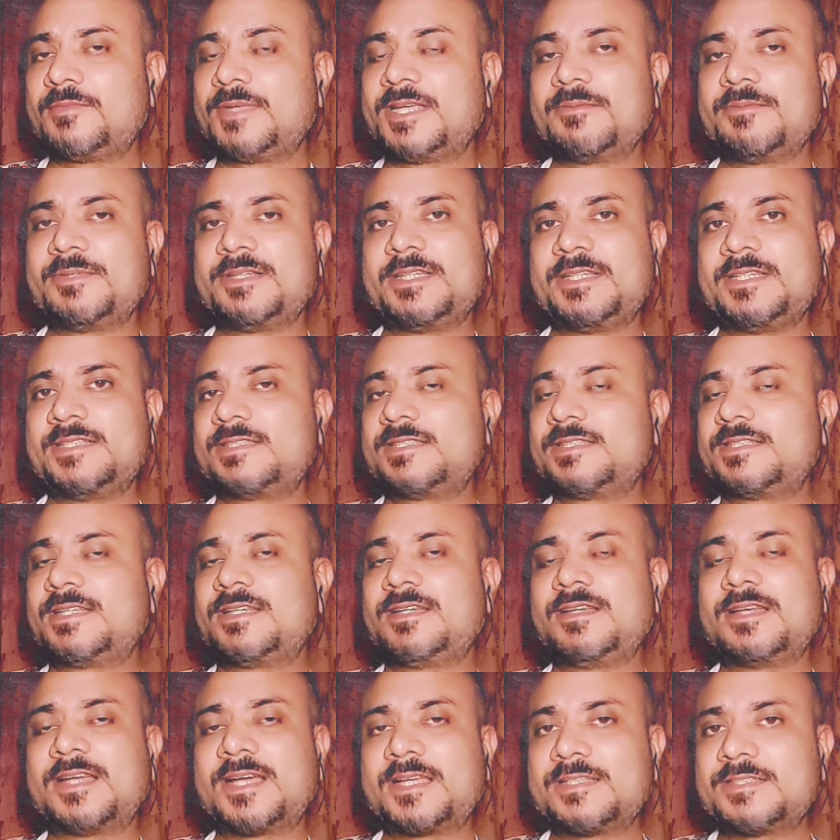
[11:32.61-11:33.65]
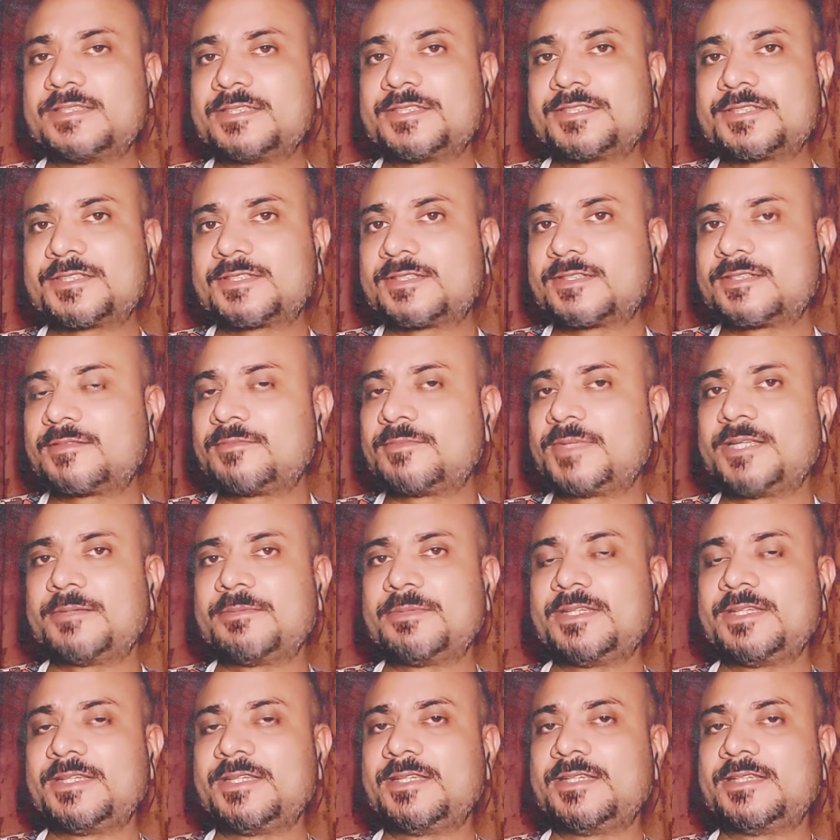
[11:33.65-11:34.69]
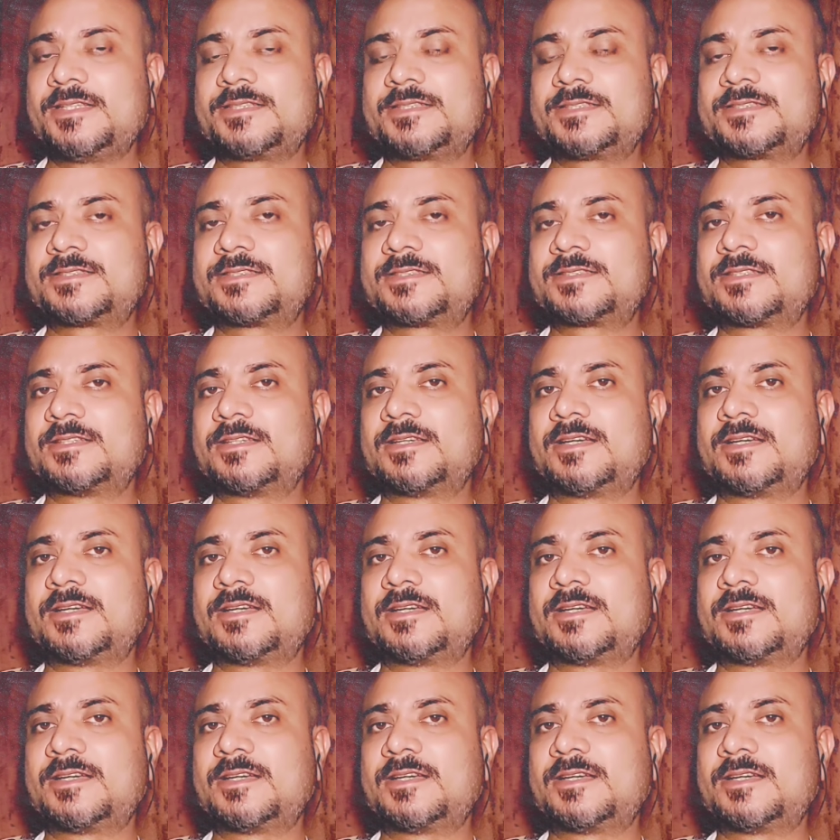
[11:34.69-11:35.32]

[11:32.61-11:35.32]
Maybe is it indigestion, maybe it's